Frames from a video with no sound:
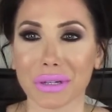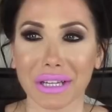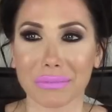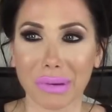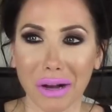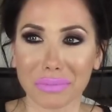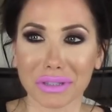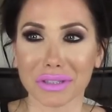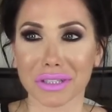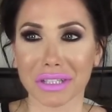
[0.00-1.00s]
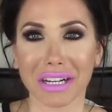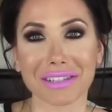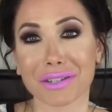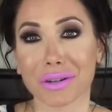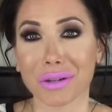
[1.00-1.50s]
Like popular nice
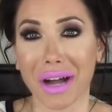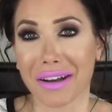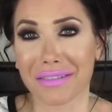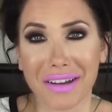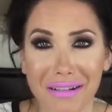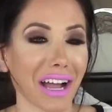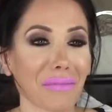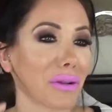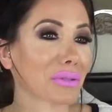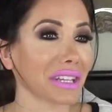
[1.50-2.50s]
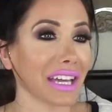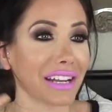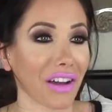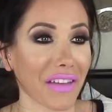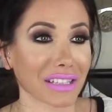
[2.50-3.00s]
girl? I don't know. I'm not really in
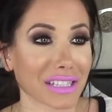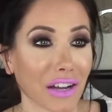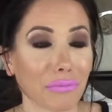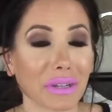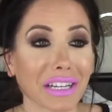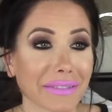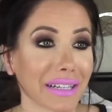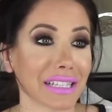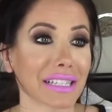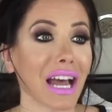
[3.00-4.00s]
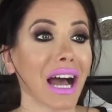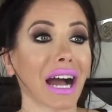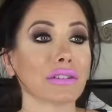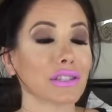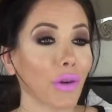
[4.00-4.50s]
on that stuff. But anyways,
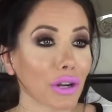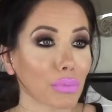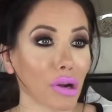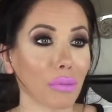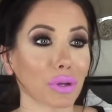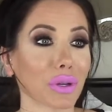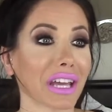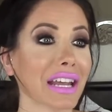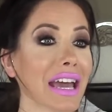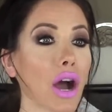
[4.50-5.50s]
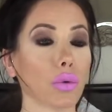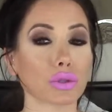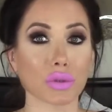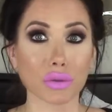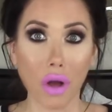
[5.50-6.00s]
I was voted prom queen, which
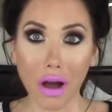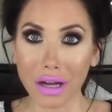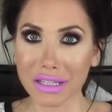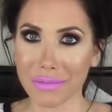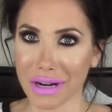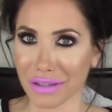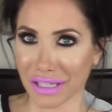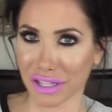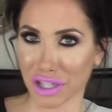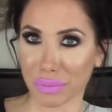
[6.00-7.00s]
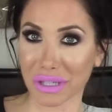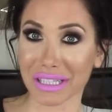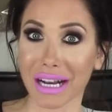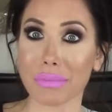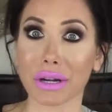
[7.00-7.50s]
was awesome. And I was like super
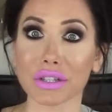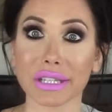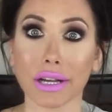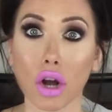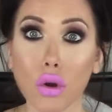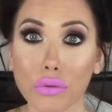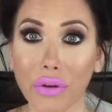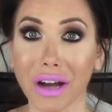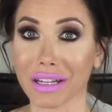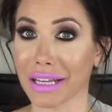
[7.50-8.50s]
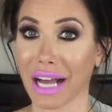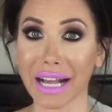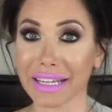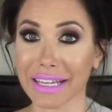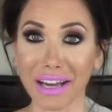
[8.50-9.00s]
excited, but I was like, oh fuck, like I
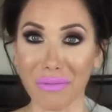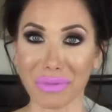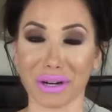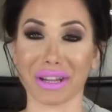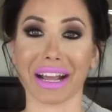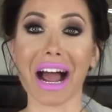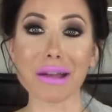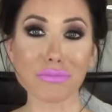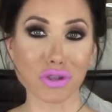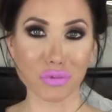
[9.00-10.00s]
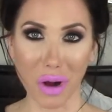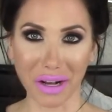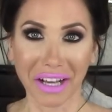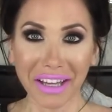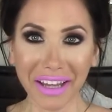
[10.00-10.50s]
can't get up there. Like I'm
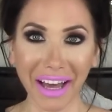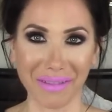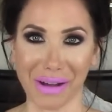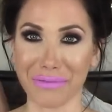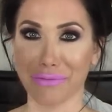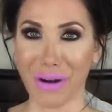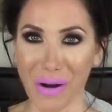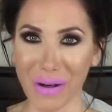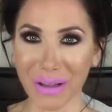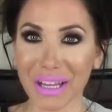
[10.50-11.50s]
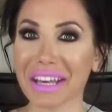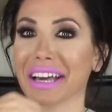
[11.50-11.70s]
drunk. I might fall.